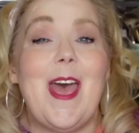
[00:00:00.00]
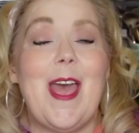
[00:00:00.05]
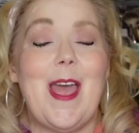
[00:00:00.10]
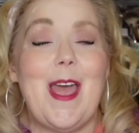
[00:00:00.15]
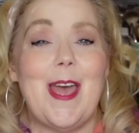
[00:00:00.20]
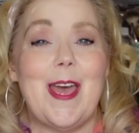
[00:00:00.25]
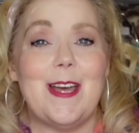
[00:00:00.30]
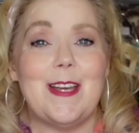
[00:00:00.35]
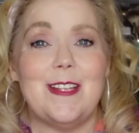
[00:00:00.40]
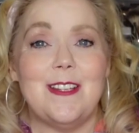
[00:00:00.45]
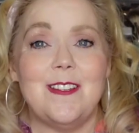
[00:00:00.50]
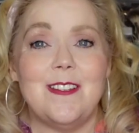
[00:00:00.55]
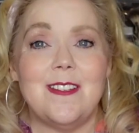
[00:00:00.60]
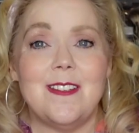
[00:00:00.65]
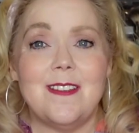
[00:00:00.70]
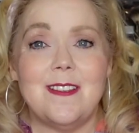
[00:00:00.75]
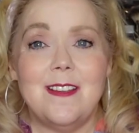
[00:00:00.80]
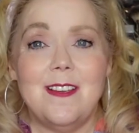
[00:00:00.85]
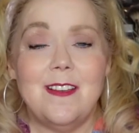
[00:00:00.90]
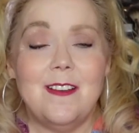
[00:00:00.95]
And
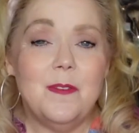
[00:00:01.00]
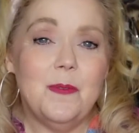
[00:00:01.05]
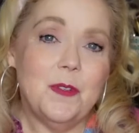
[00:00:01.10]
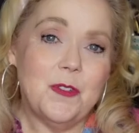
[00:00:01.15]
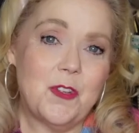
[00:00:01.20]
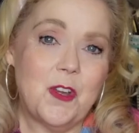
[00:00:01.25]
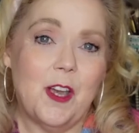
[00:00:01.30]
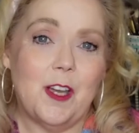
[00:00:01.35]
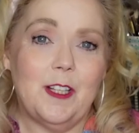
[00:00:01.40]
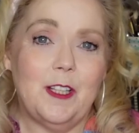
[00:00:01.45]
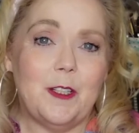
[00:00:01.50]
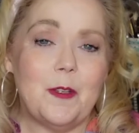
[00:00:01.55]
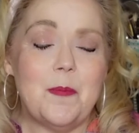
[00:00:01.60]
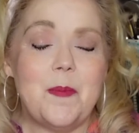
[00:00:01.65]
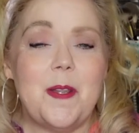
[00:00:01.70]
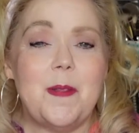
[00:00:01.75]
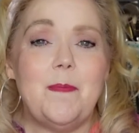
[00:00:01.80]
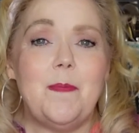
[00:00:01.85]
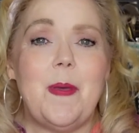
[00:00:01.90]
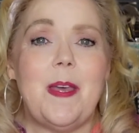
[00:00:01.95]
we'll talk a little
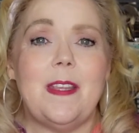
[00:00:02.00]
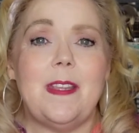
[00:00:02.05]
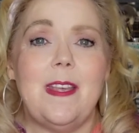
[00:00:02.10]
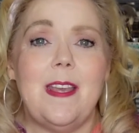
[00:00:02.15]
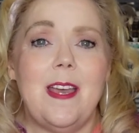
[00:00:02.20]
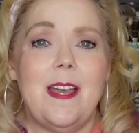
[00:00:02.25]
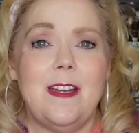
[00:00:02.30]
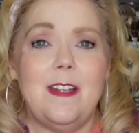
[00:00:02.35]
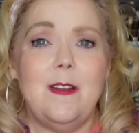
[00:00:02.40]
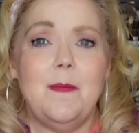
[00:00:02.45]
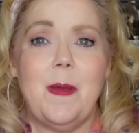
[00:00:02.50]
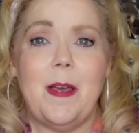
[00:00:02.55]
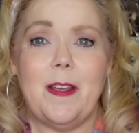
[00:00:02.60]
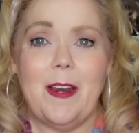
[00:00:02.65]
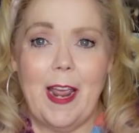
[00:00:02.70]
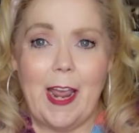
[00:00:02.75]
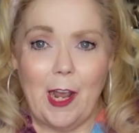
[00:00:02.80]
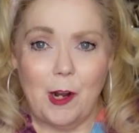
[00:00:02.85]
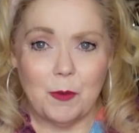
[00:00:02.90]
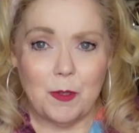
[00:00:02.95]
bit about the end, about
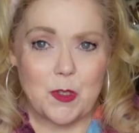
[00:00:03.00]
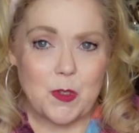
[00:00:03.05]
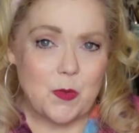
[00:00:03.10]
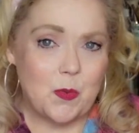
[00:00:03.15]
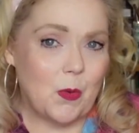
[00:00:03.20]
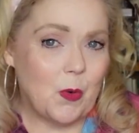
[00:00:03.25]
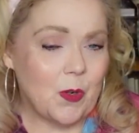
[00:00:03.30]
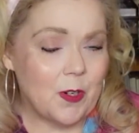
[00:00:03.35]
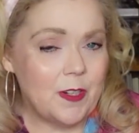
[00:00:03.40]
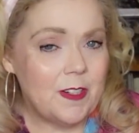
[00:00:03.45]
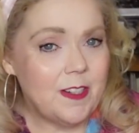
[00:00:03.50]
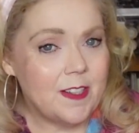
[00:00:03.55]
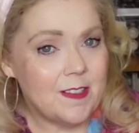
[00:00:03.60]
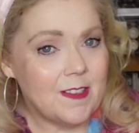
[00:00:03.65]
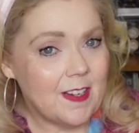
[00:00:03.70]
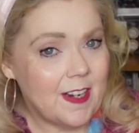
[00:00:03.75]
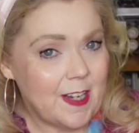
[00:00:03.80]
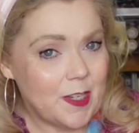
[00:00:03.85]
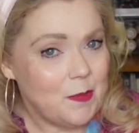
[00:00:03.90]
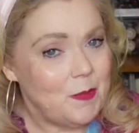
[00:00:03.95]
how it's worn,
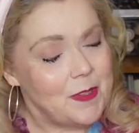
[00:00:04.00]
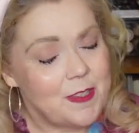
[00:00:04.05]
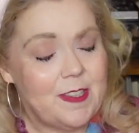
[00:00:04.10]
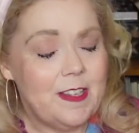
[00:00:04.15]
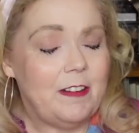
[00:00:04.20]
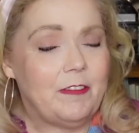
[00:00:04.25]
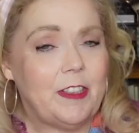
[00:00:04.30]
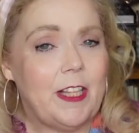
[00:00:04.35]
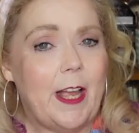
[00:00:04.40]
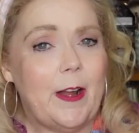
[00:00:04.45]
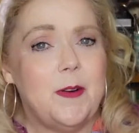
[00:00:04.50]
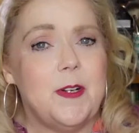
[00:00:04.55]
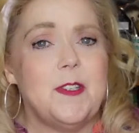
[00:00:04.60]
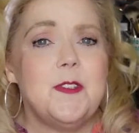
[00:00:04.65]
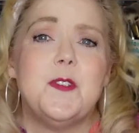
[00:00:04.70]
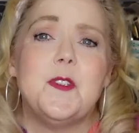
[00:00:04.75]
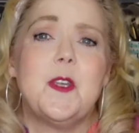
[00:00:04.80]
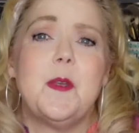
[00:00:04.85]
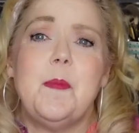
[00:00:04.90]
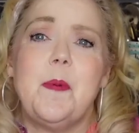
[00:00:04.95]
because it has been several hours
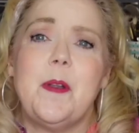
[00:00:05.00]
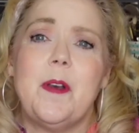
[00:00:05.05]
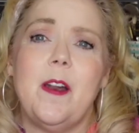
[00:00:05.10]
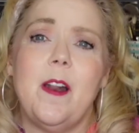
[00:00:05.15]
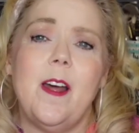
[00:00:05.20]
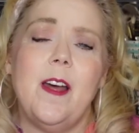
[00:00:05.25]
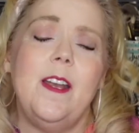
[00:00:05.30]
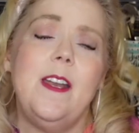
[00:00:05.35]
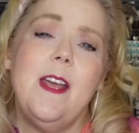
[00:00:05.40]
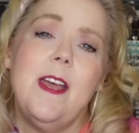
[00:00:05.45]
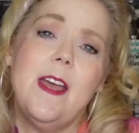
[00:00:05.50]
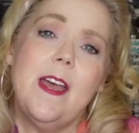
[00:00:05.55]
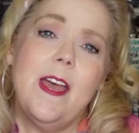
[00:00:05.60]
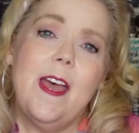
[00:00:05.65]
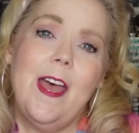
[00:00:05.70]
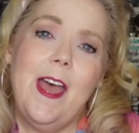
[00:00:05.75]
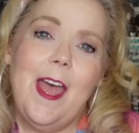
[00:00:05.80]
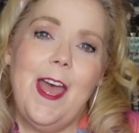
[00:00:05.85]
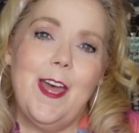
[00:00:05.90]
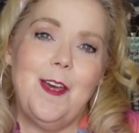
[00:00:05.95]
since I put it on,
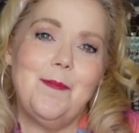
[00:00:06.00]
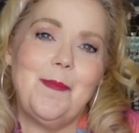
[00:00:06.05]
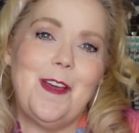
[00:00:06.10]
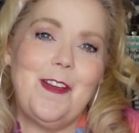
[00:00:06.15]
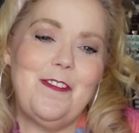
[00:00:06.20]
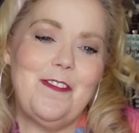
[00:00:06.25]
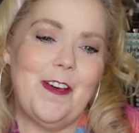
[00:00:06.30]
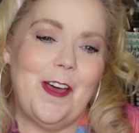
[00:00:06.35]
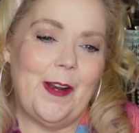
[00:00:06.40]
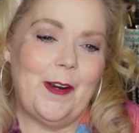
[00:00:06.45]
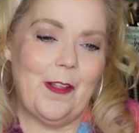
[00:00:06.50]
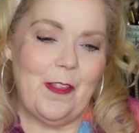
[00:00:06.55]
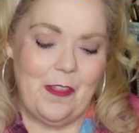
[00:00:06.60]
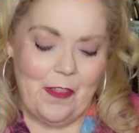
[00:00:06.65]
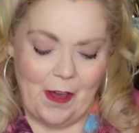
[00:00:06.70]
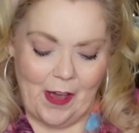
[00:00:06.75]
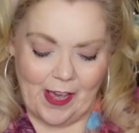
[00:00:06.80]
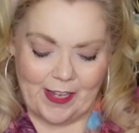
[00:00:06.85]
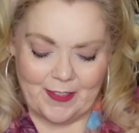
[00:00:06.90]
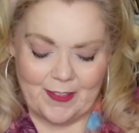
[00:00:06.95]
and my final
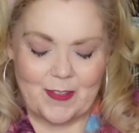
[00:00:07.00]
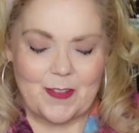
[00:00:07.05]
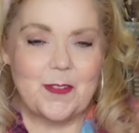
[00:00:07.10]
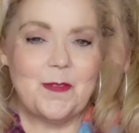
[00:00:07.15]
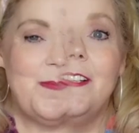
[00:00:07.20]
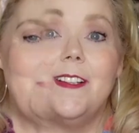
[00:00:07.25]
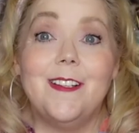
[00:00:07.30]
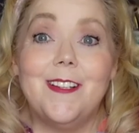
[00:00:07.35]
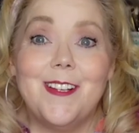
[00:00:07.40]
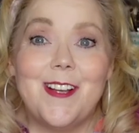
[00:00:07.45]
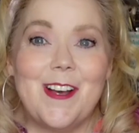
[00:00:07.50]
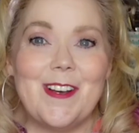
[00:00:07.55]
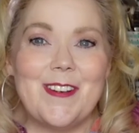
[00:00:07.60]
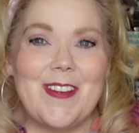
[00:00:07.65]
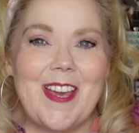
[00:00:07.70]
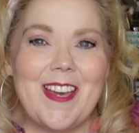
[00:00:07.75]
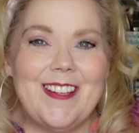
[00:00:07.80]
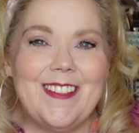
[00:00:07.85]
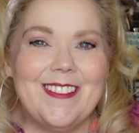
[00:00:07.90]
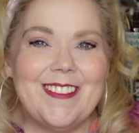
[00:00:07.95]
thoughts.
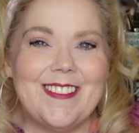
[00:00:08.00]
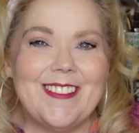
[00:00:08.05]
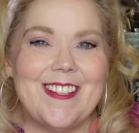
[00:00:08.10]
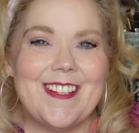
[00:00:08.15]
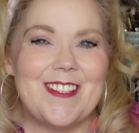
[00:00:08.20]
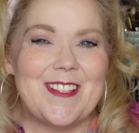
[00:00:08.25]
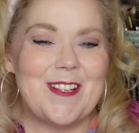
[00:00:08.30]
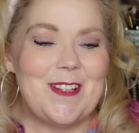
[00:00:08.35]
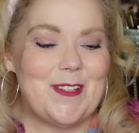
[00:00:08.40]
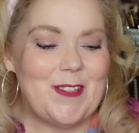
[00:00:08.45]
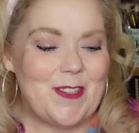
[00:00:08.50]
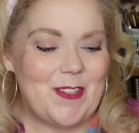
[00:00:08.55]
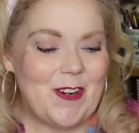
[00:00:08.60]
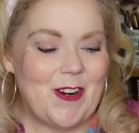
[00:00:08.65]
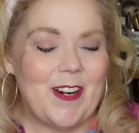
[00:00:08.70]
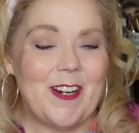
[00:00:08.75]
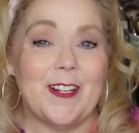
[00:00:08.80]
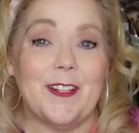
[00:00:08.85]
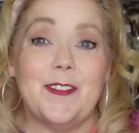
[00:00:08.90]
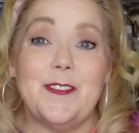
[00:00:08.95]
Okay, let's get
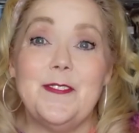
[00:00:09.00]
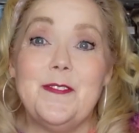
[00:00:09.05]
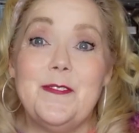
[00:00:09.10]
started.